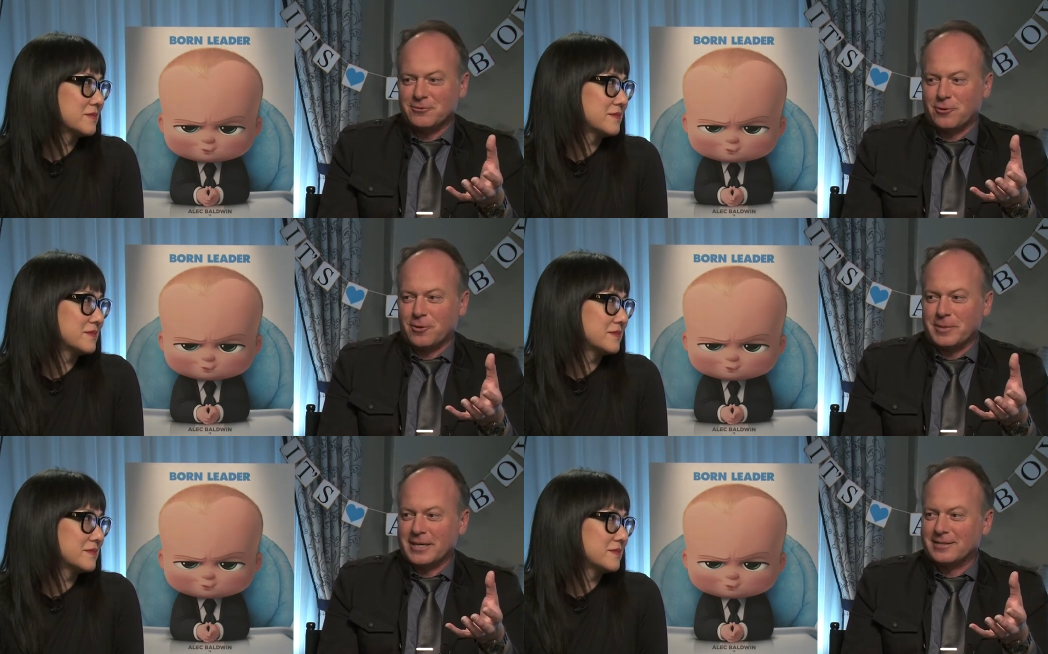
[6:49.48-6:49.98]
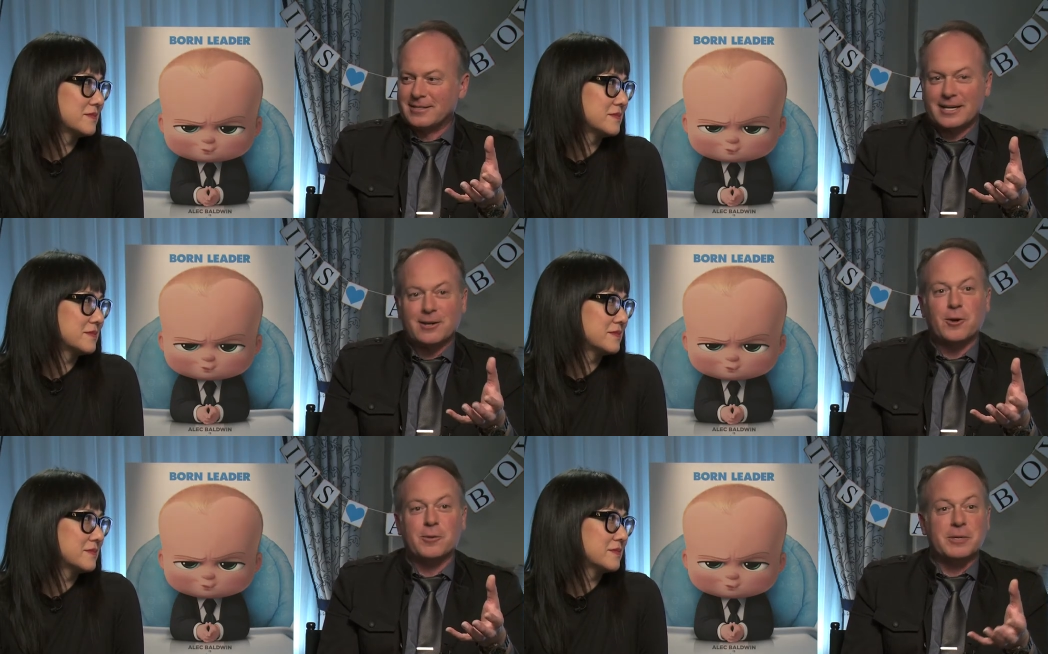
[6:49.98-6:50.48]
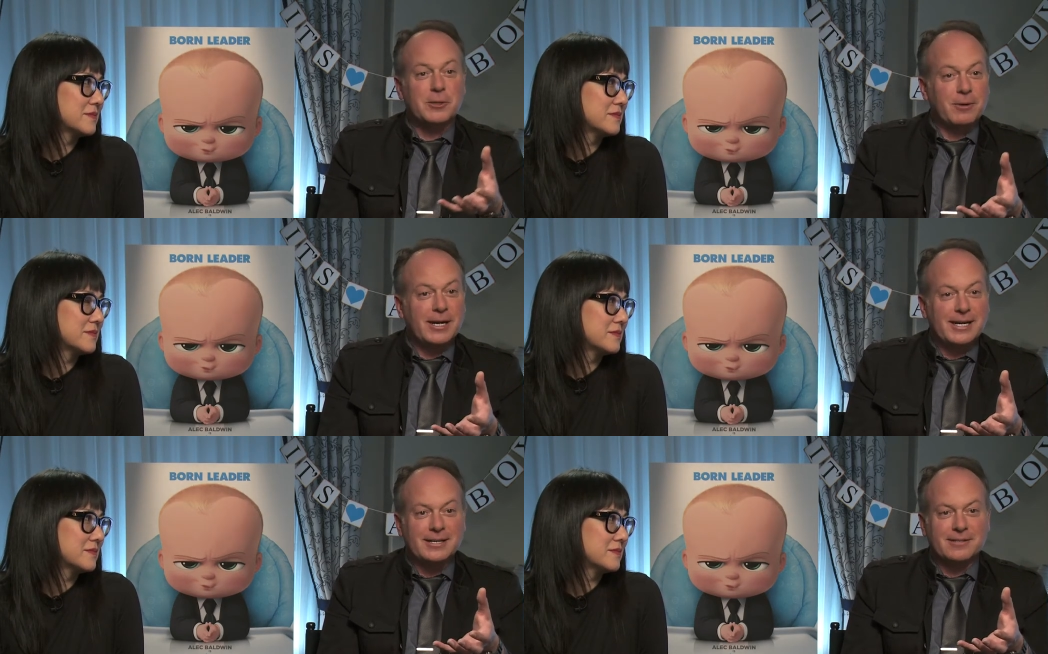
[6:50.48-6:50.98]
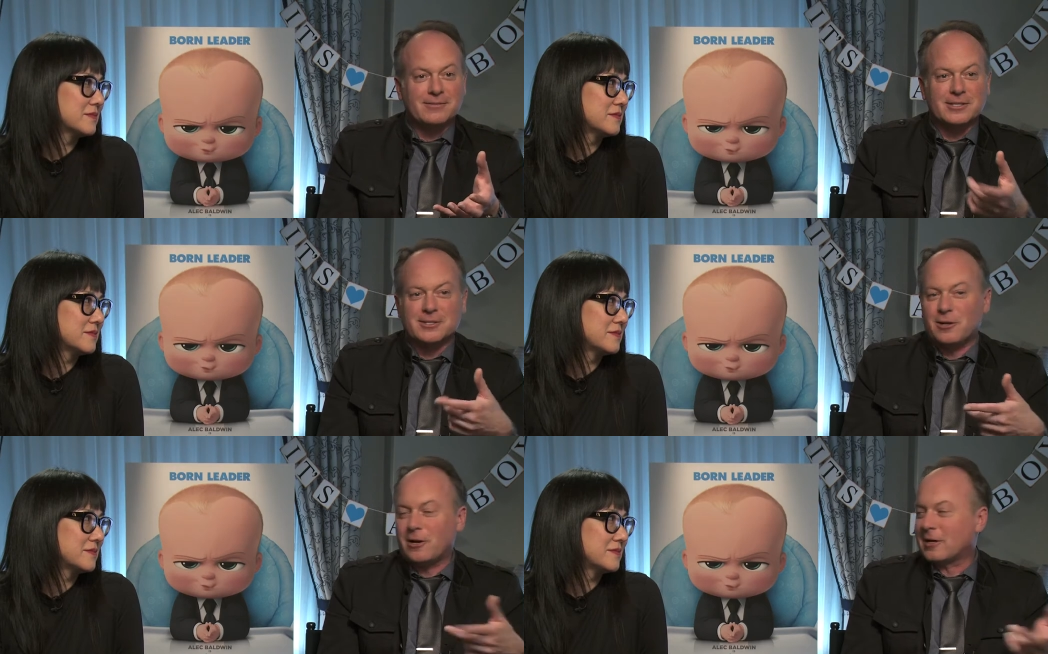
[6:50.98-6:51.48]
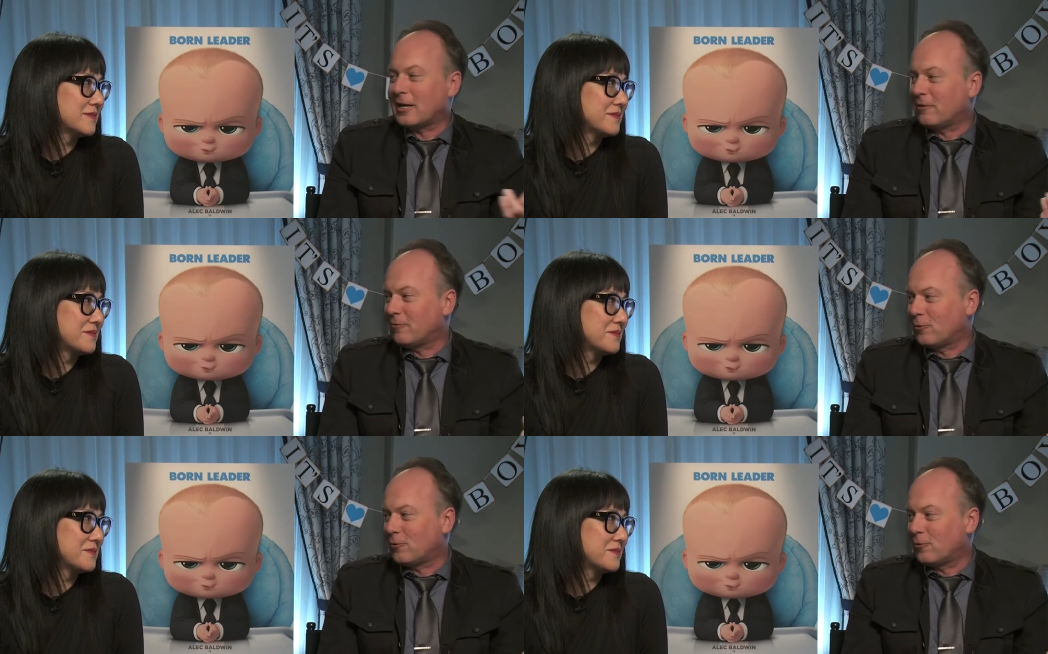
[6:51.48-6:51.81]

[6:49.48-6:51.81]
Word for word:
Speaker 1: for me. And it's like, oh, it'd be great if this clock had a